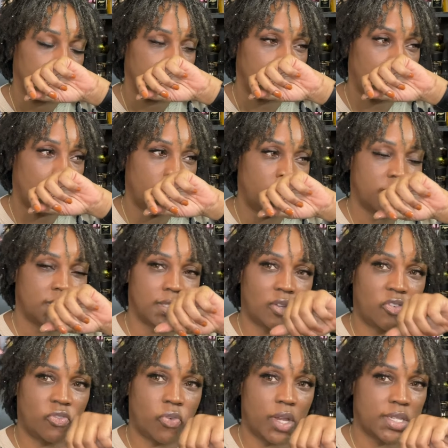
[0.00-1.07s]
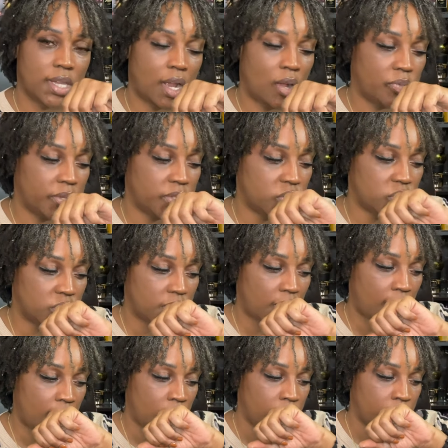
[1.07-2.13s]
Oh, this is a fresh out the
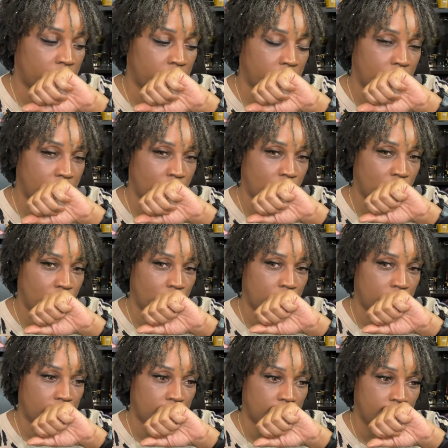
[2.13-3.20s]
shower with...